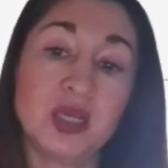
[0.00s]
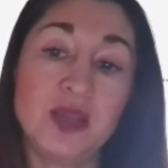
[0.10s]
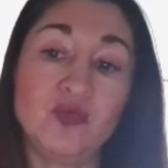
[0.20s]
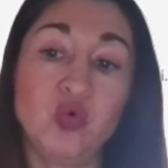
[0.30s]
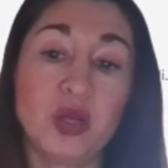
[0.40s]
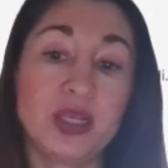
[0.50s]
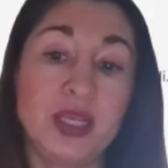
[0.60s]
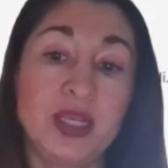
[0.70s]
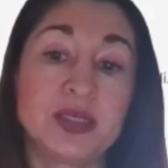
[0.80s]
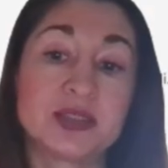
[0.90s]
and what
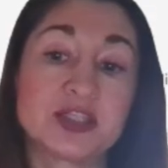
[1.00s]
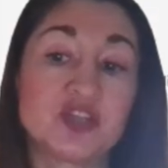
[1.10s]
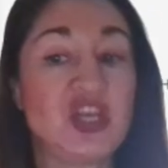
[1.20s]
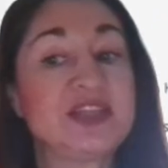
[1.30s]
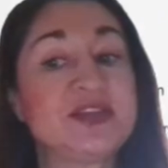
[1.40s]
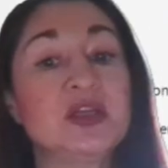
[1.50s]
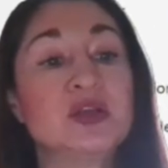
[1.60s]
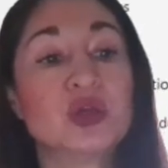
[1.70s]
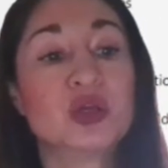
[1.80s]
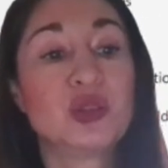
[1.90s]
it
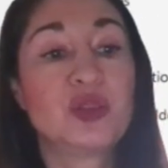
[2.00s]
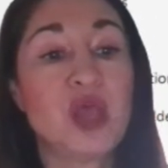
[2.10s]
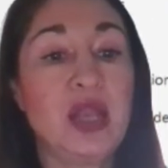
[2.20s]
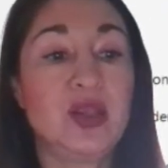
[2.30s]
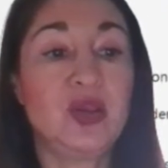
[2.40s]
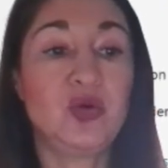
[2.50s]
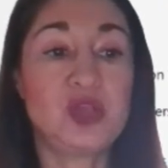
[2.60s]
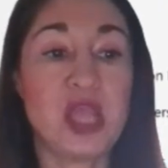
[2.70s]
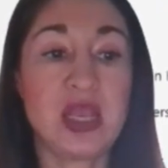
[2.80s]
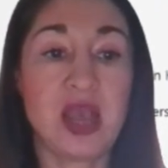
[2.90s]
suggested that you
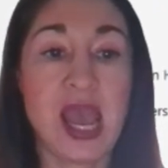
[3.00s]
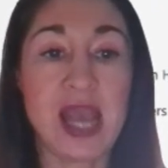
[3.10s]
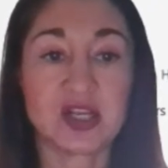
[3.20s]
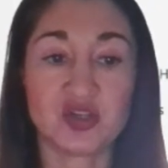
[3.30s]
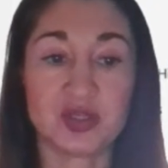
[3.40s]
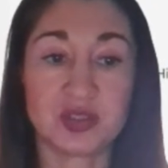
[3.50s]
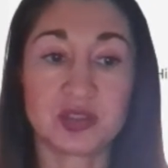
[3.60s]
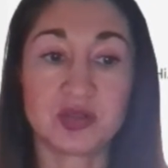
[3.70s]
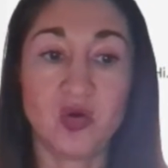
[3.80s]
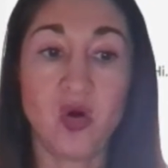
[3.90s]
take
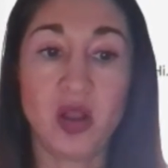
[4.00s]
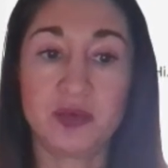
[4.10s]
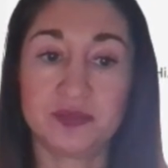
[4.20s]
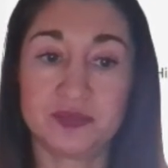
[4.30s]
actions on.